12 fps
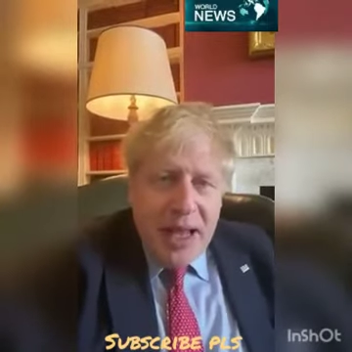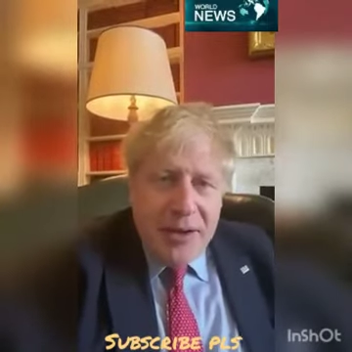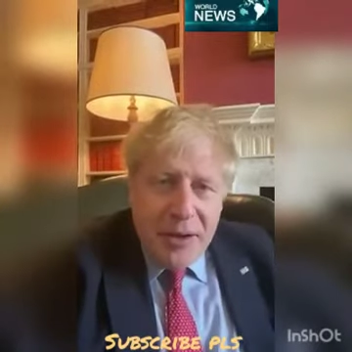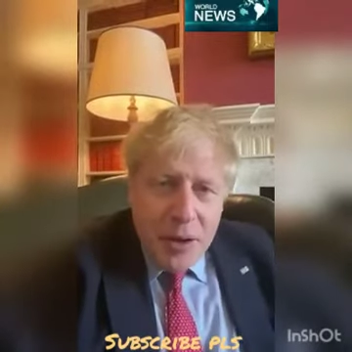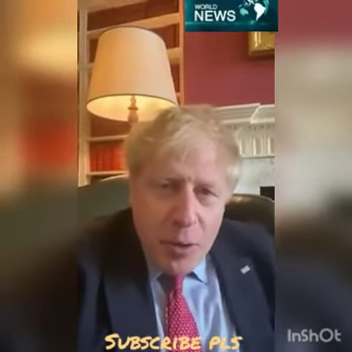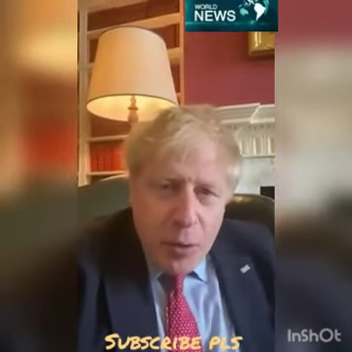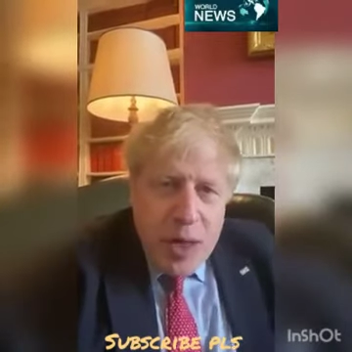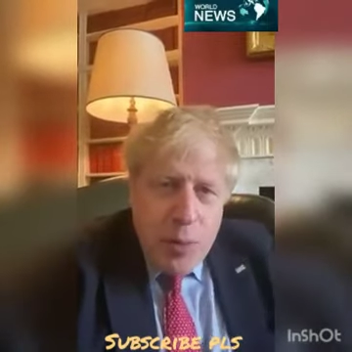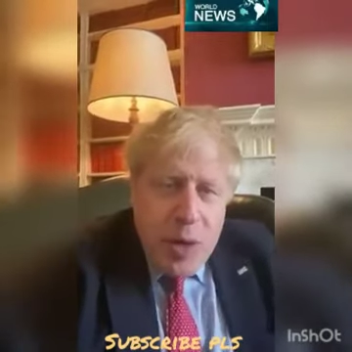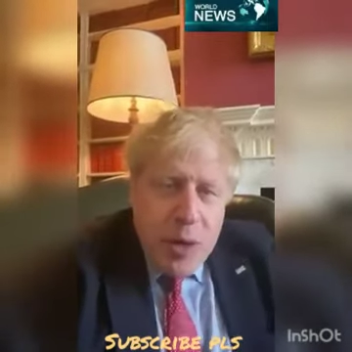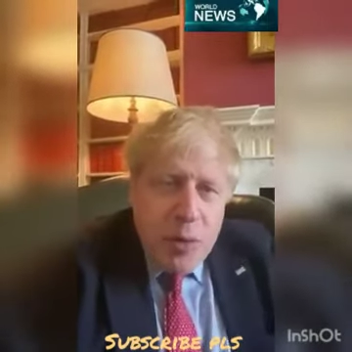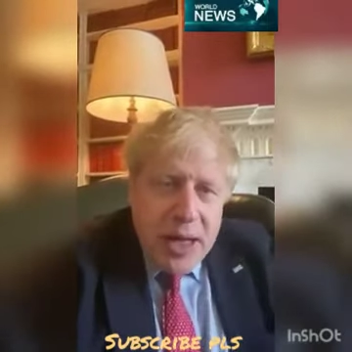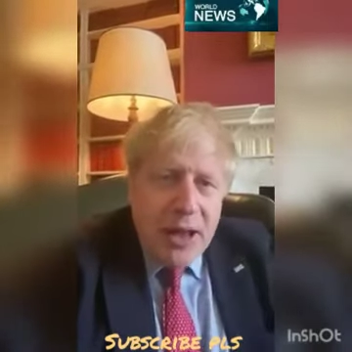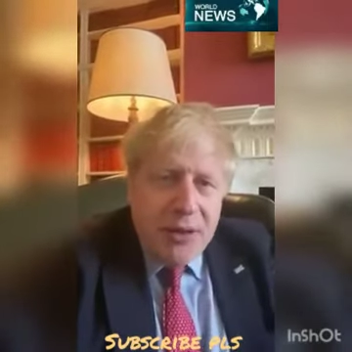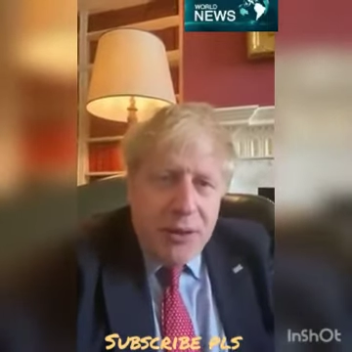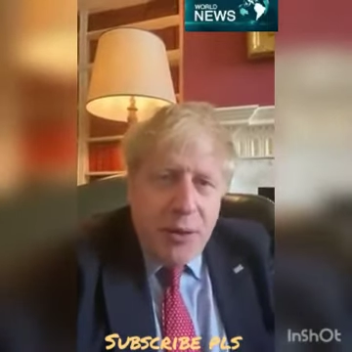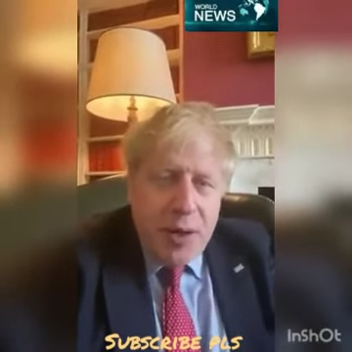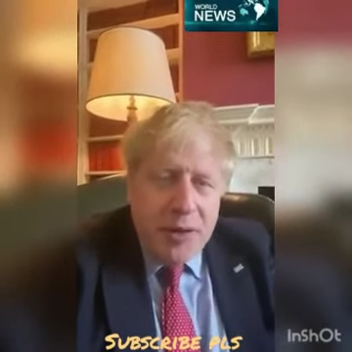And we will get
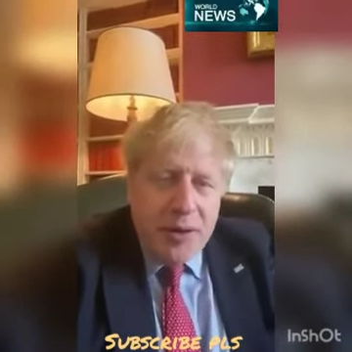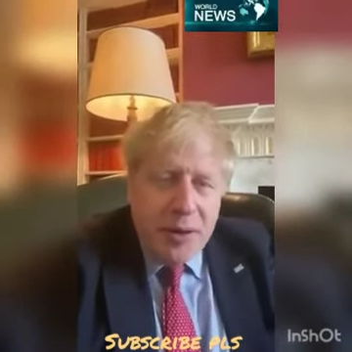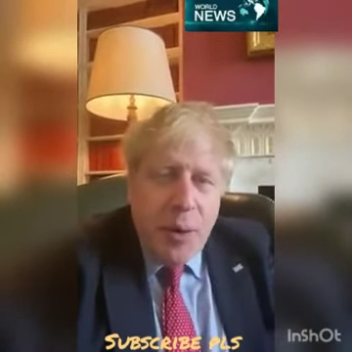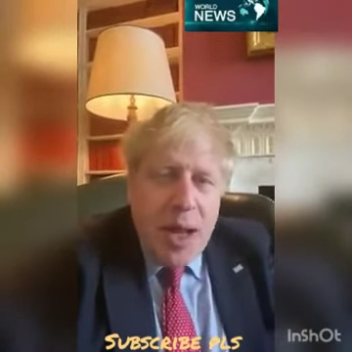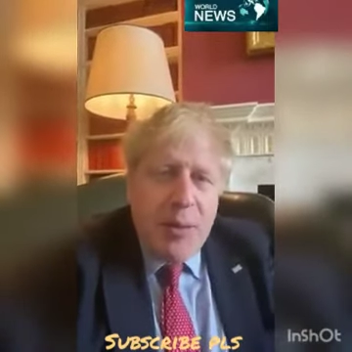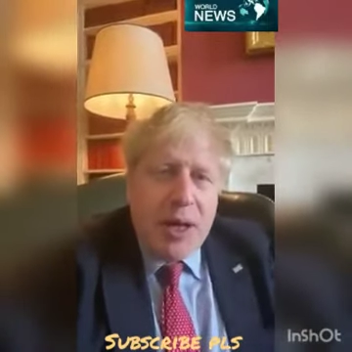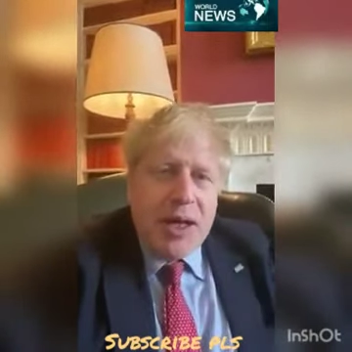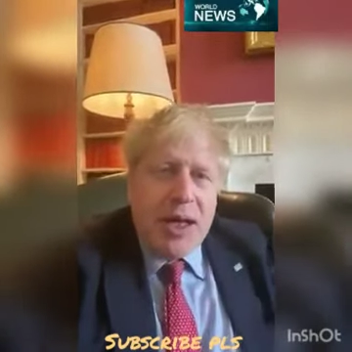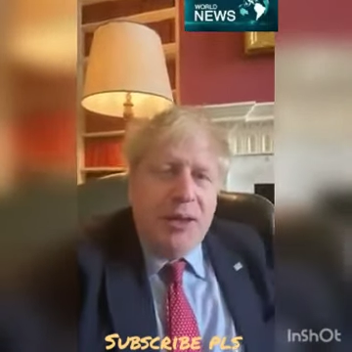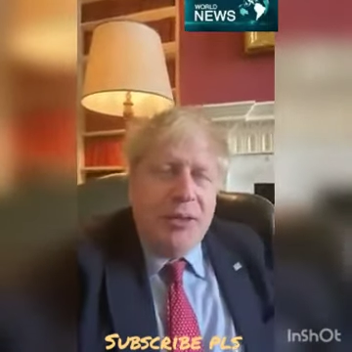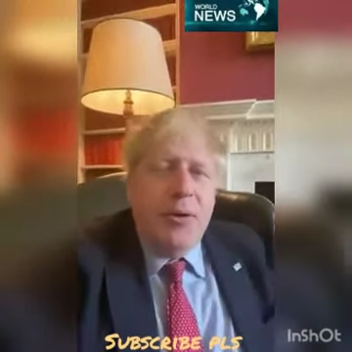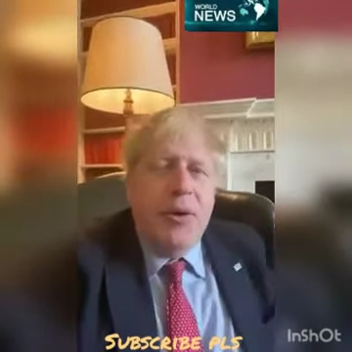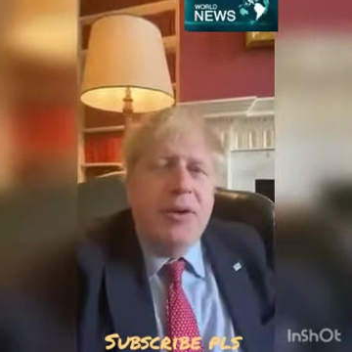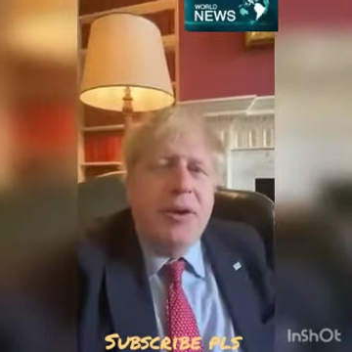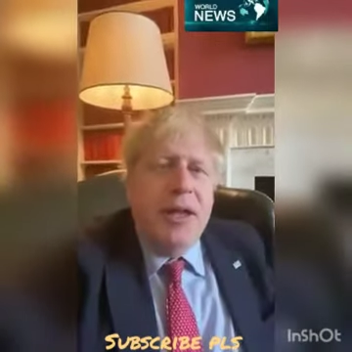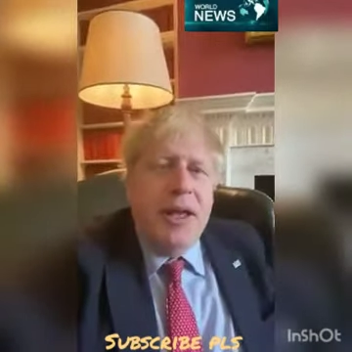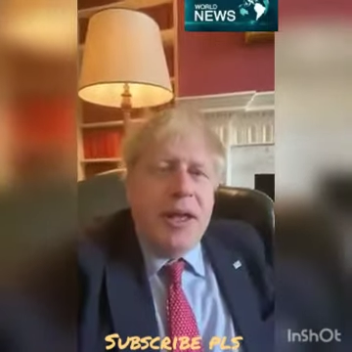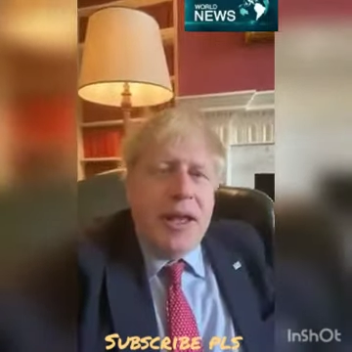through it. And the way we're going to get through it
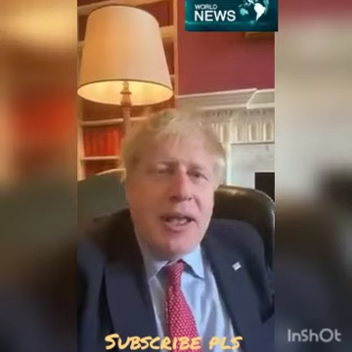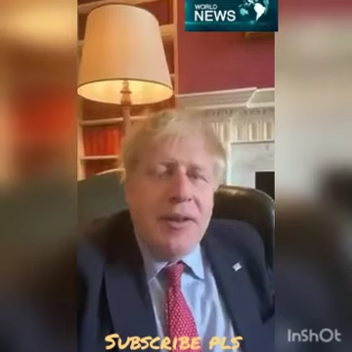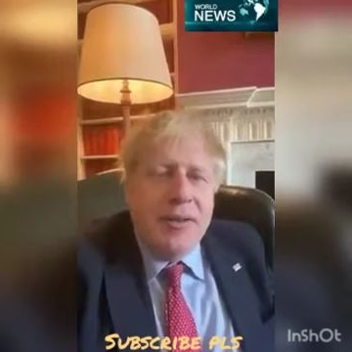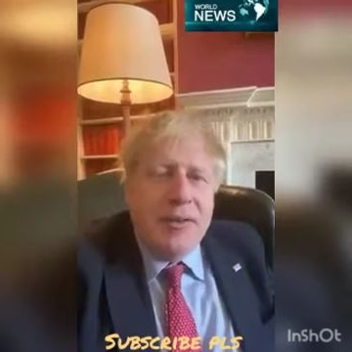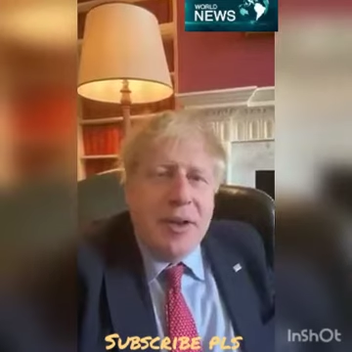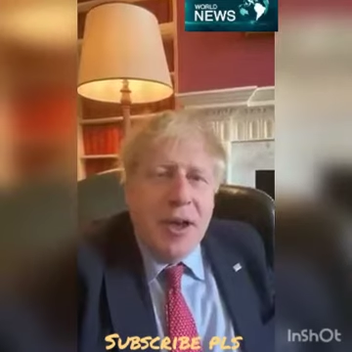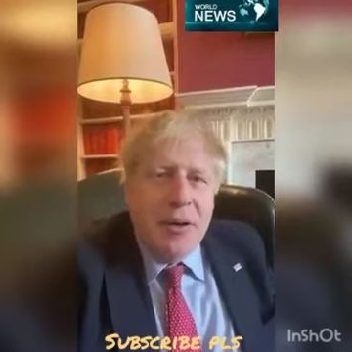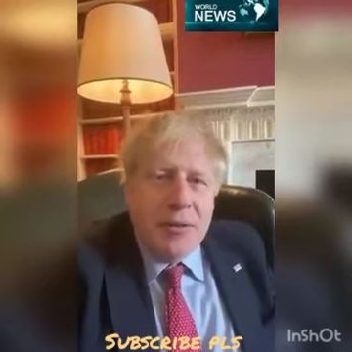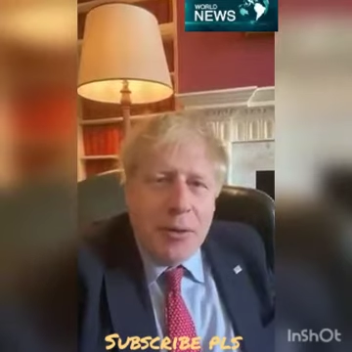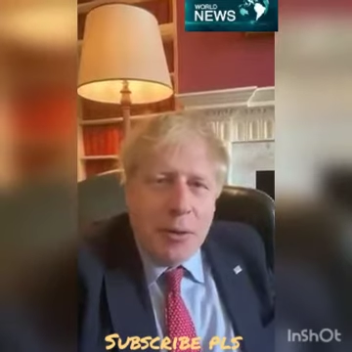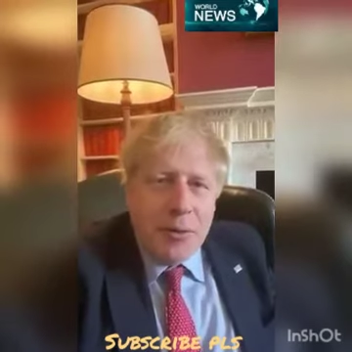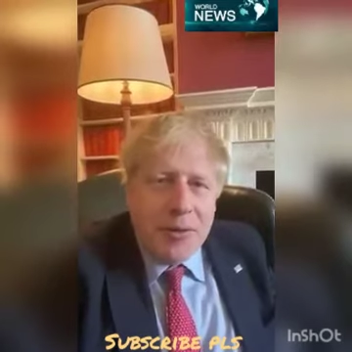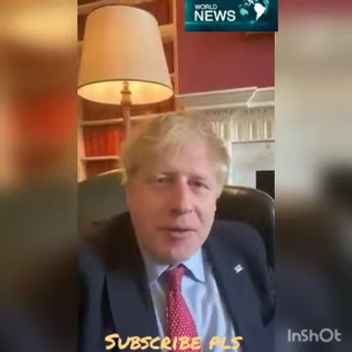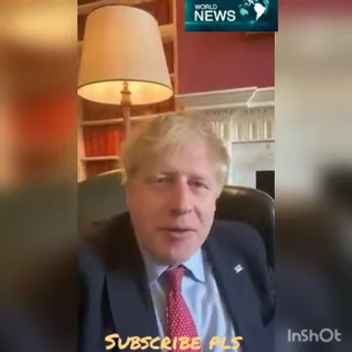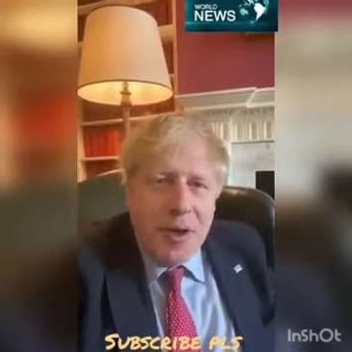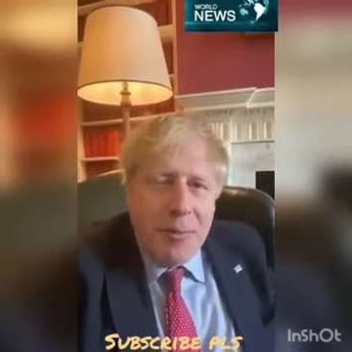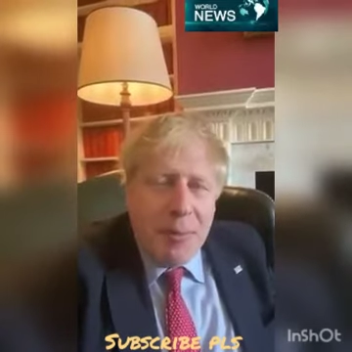is, of course,